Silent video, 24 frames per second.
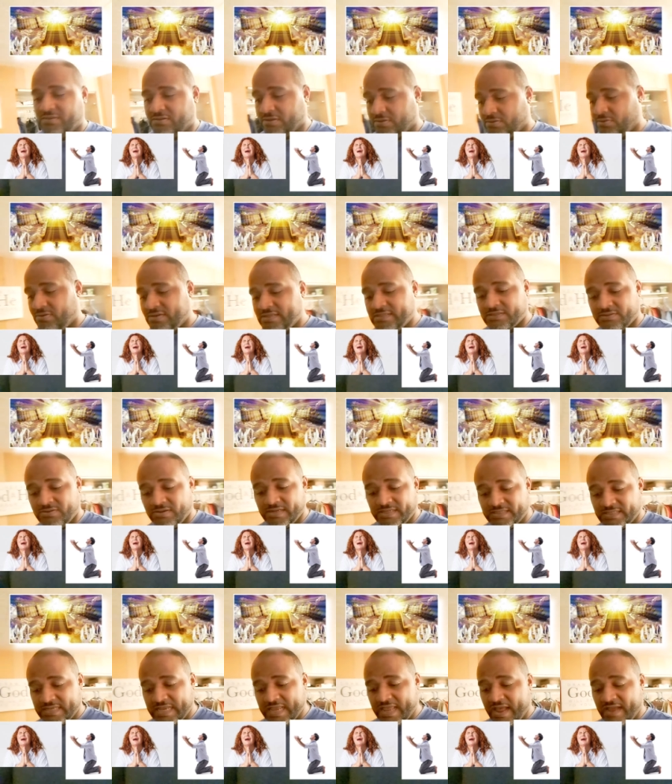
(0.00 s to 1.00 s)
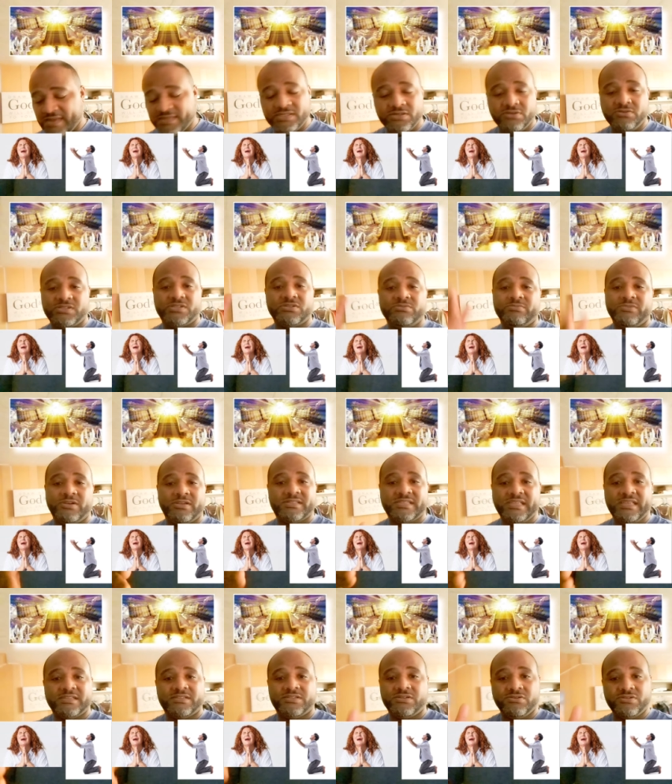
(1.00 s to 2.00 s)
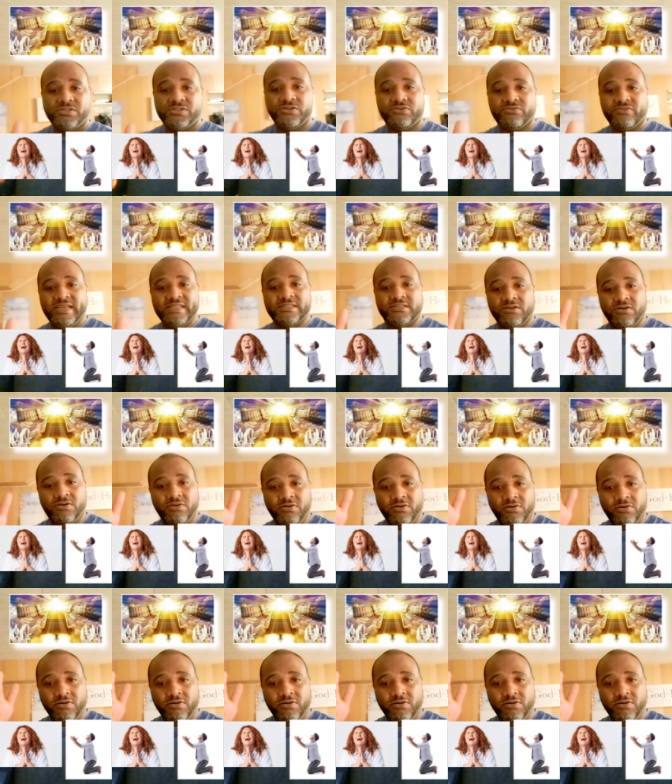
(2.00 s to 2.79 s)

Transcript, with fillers: The Lord is going to say, I showed you mercy and showed you grace